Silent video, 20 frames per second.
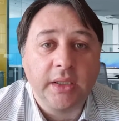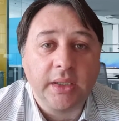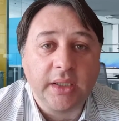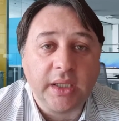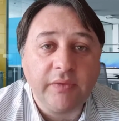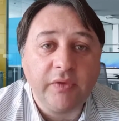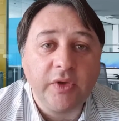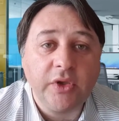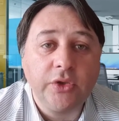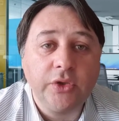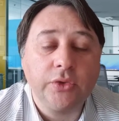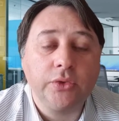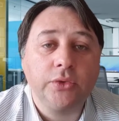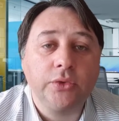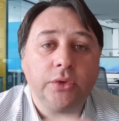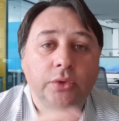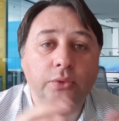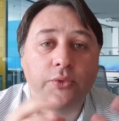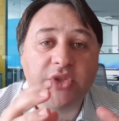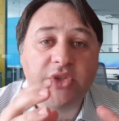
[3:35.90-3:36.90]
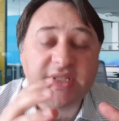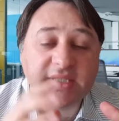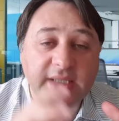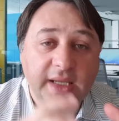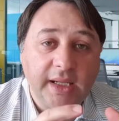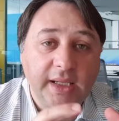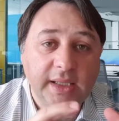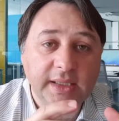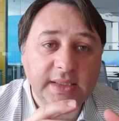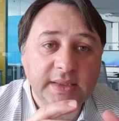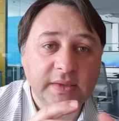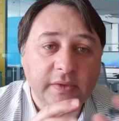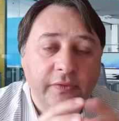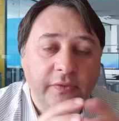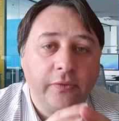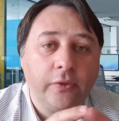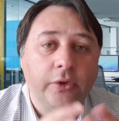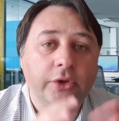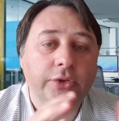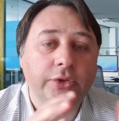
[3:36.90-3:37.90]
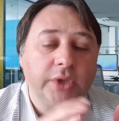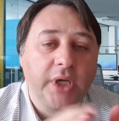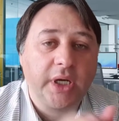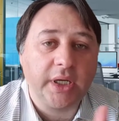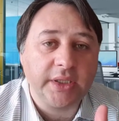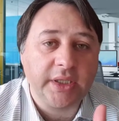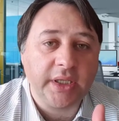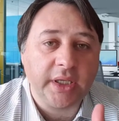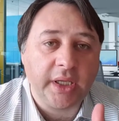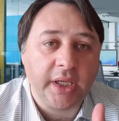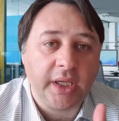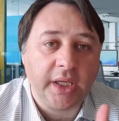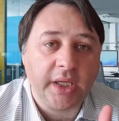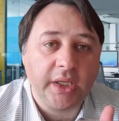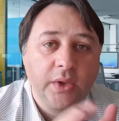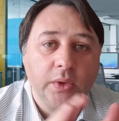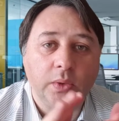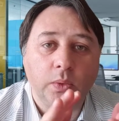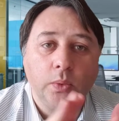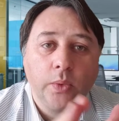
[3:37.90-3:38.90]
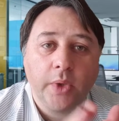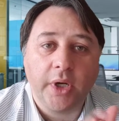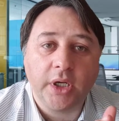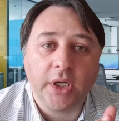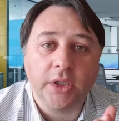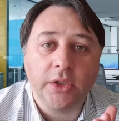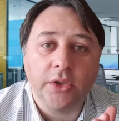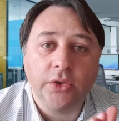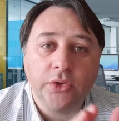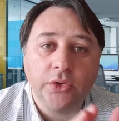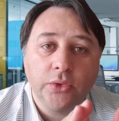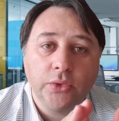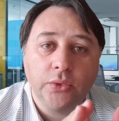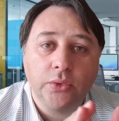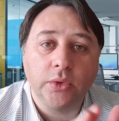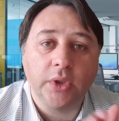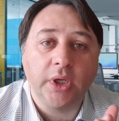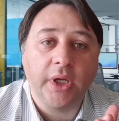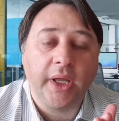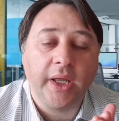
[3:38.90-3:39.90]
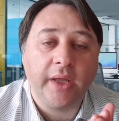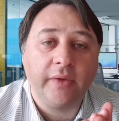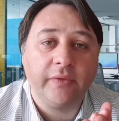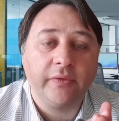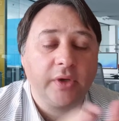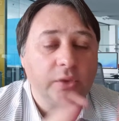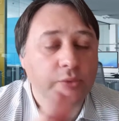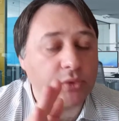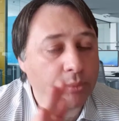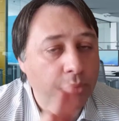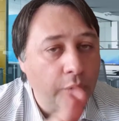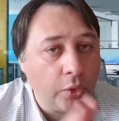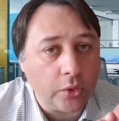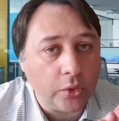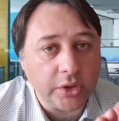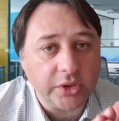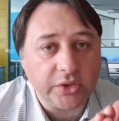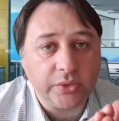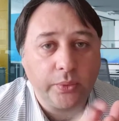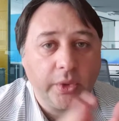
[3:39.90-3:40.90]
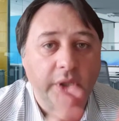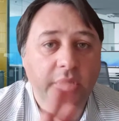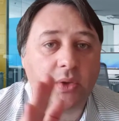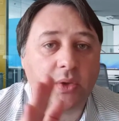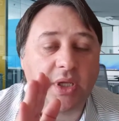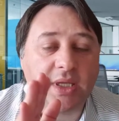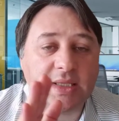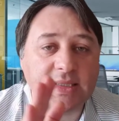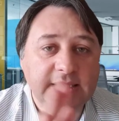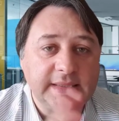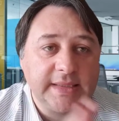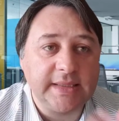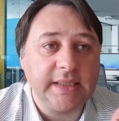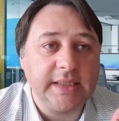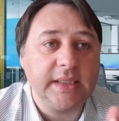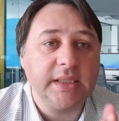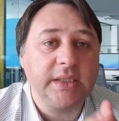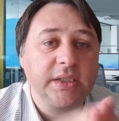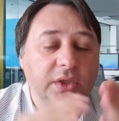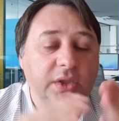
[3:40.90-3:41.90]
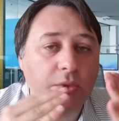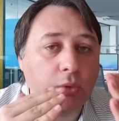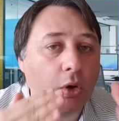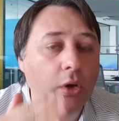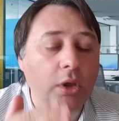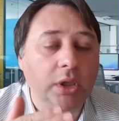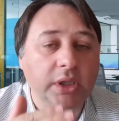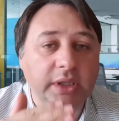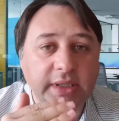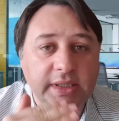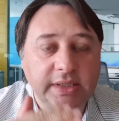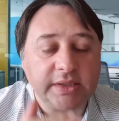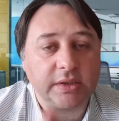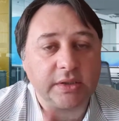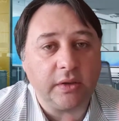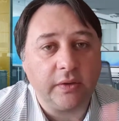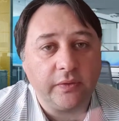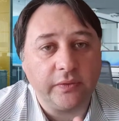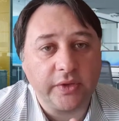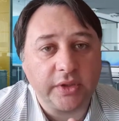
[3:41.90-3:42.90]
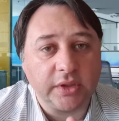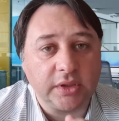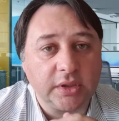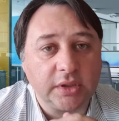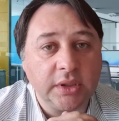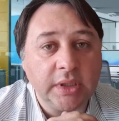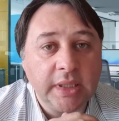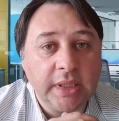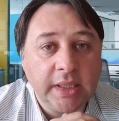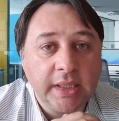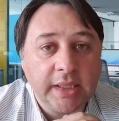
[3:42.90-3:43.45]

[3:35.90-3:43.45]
giving you results for your RTK where you have a report where you can see the qualities of the